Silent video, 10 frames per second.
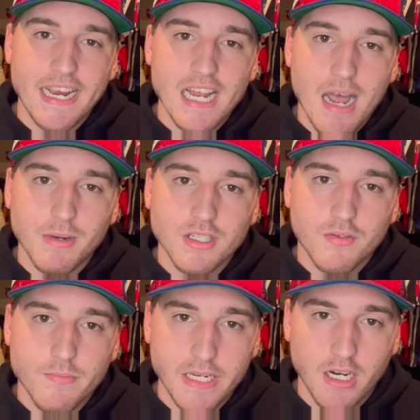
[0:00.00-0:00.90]
Dobbins, if
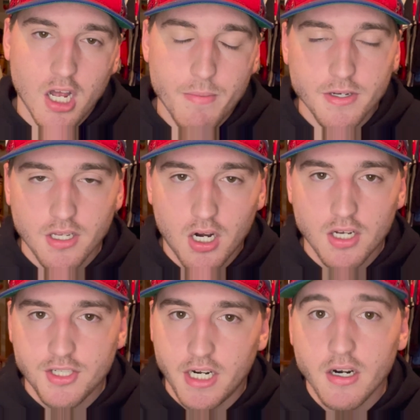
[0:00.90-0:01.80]
we're being 100% honest here.